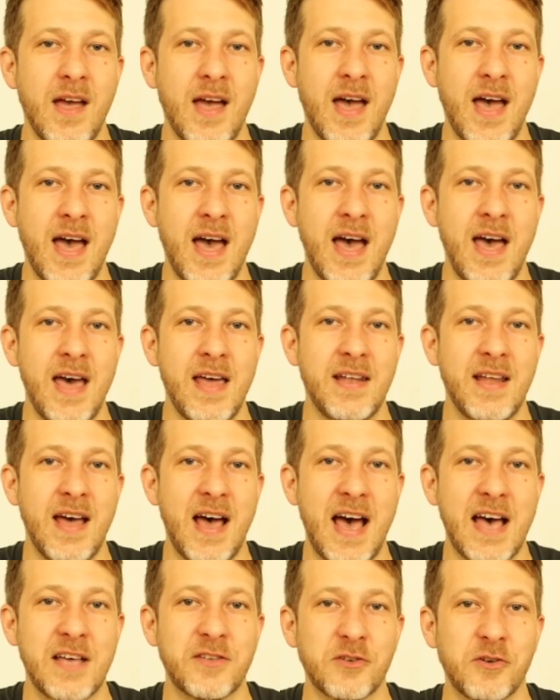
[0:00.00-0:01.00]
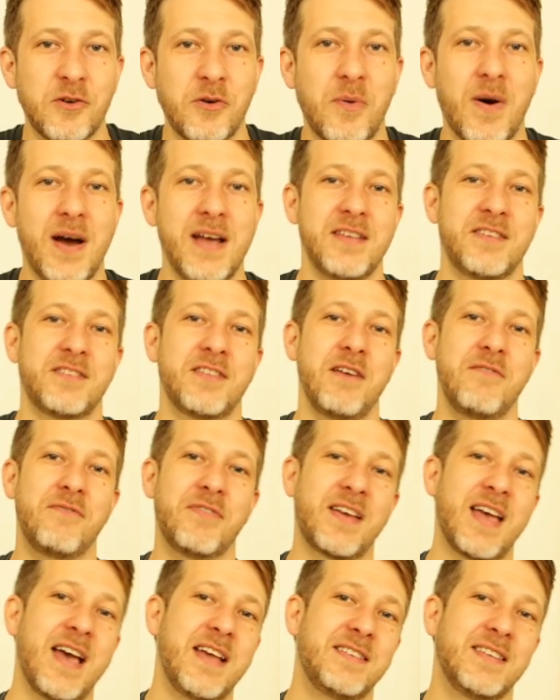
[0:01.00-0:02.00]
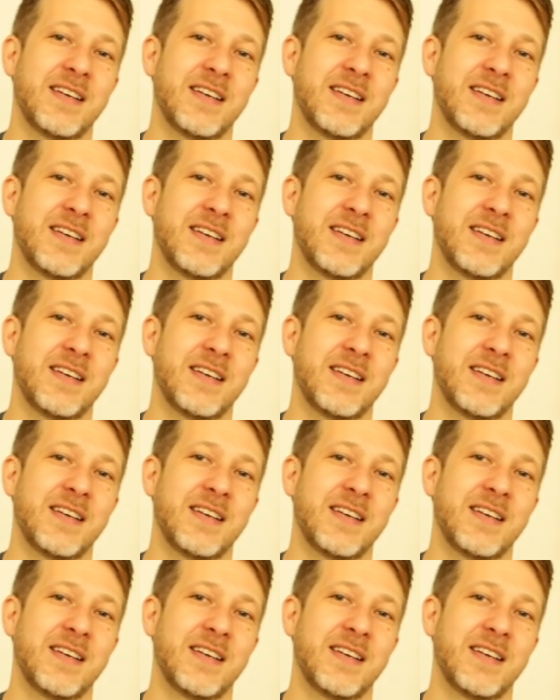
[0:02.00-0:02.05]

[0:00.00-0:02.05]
And as always, don't forget